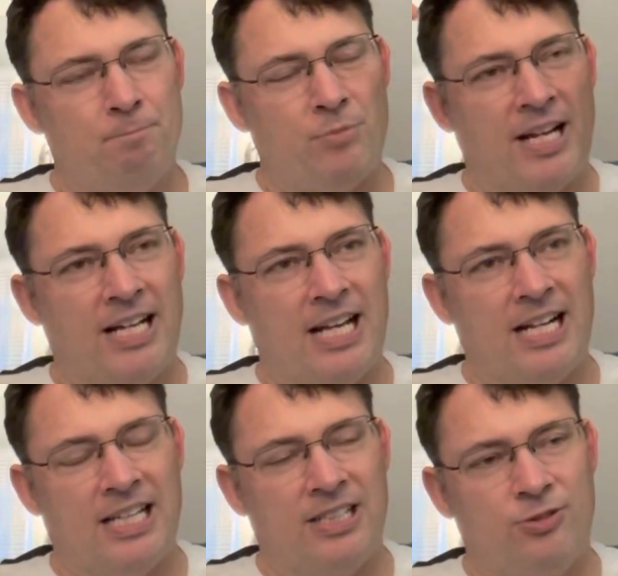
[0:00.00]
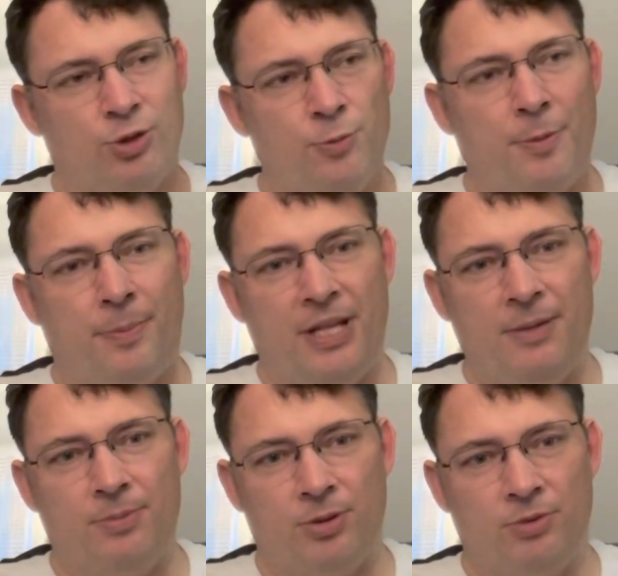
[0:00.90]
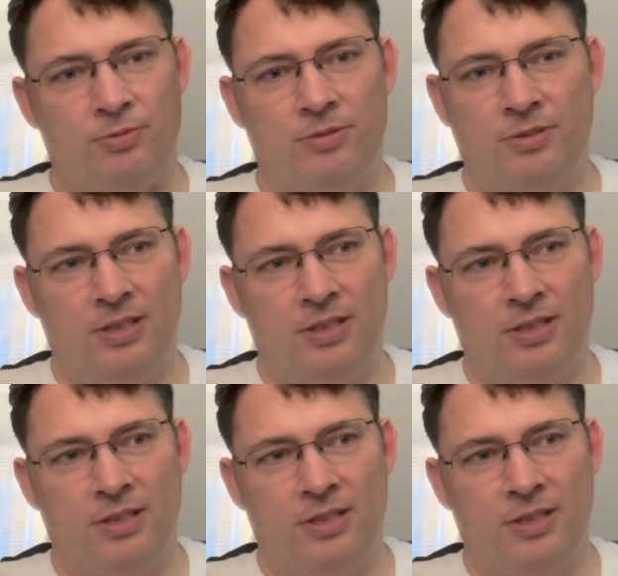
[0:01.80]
I got a group of people.